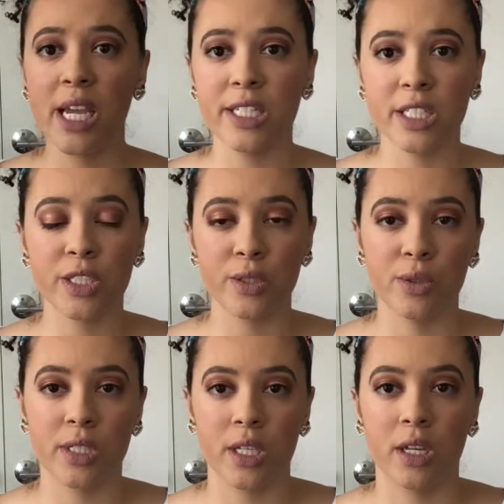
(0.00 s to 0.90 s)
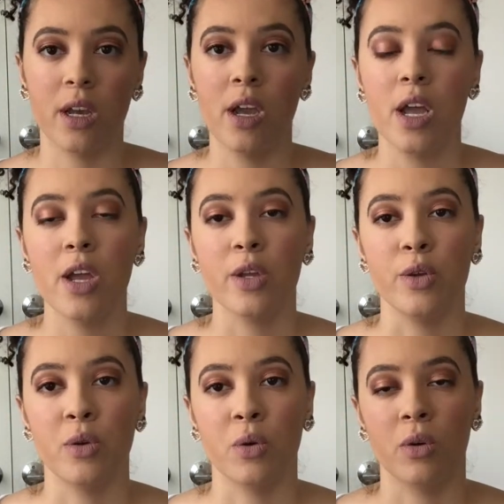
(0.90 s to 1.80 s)
and just using
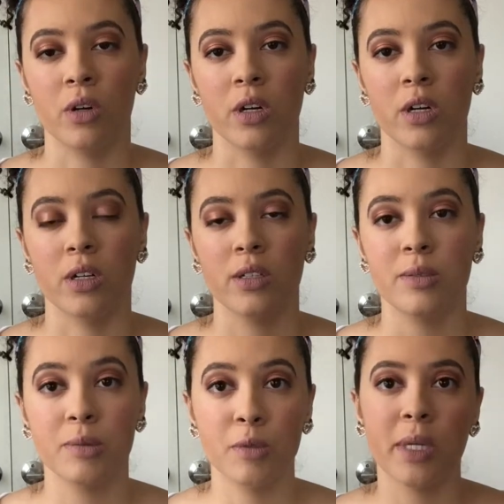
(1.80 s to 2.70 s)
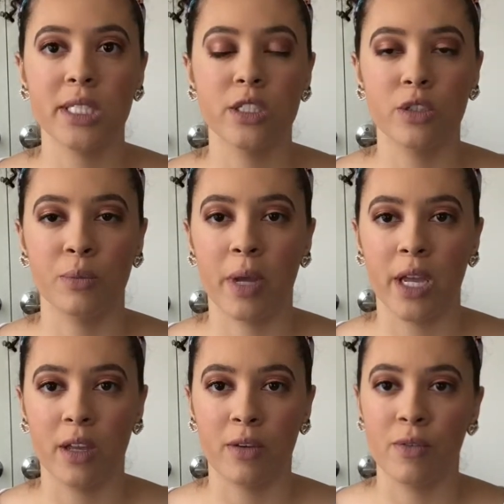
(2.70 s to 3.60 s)
so basically you're
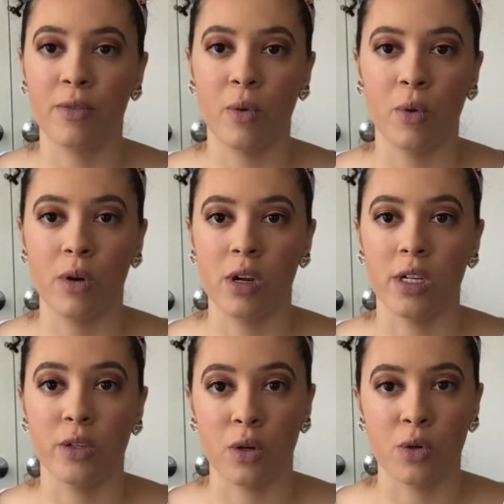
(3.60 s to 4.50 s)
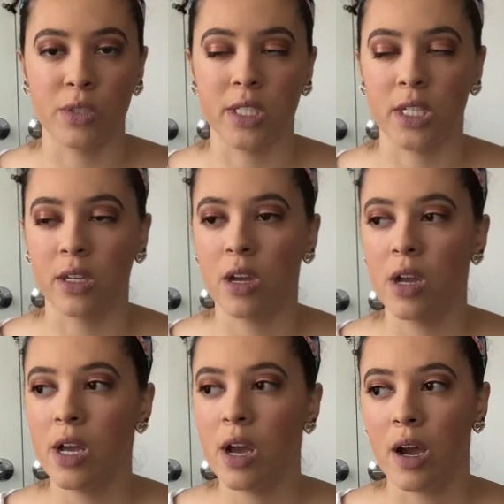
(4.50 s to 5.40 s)
paying for your hosting.
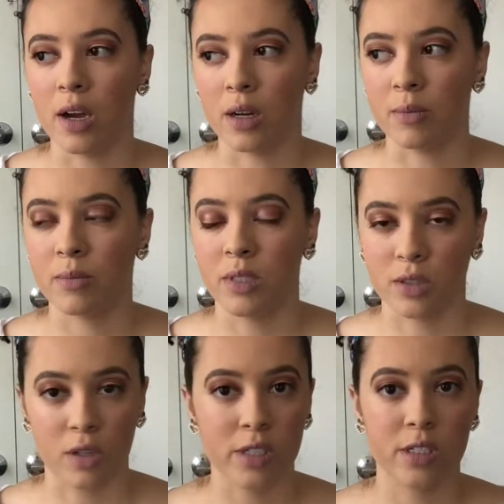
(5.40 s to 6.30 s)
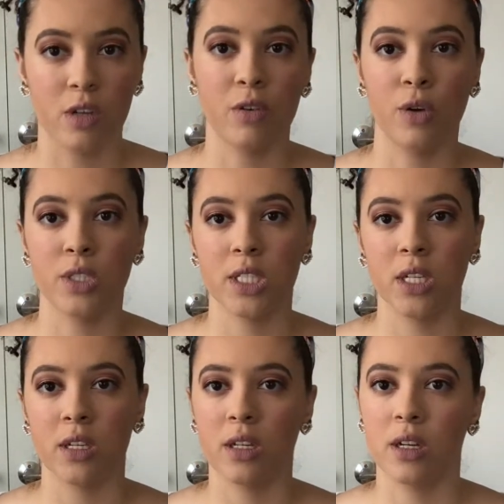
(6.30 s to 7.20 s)
It's called
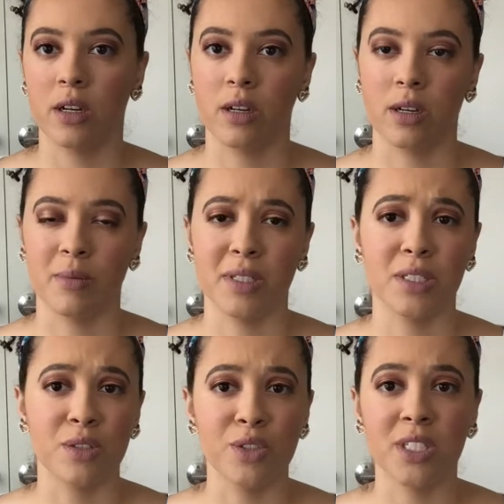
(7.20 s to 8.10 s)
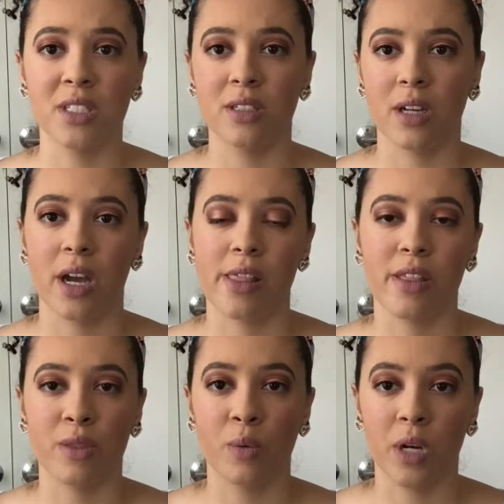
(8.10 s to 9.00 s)
self-hosting. It's Luigi, I
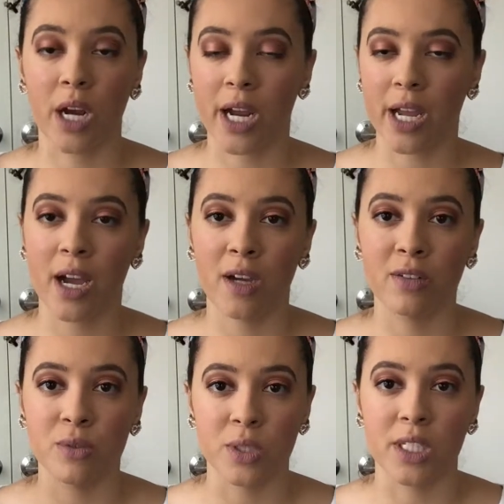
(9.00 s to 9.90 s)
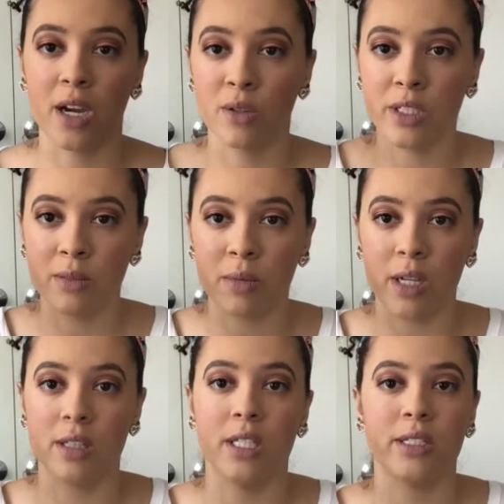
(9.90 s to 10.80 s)
think the one I have, which I'll leave
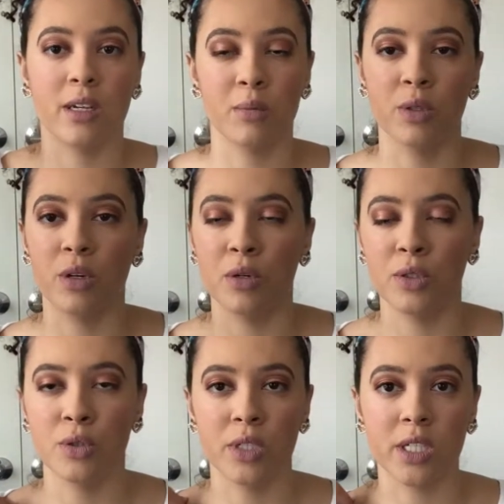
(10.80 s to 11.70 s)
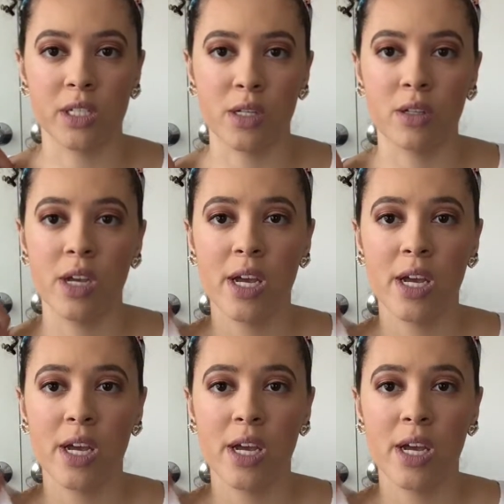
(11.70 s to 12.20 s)
my link down below. You'll get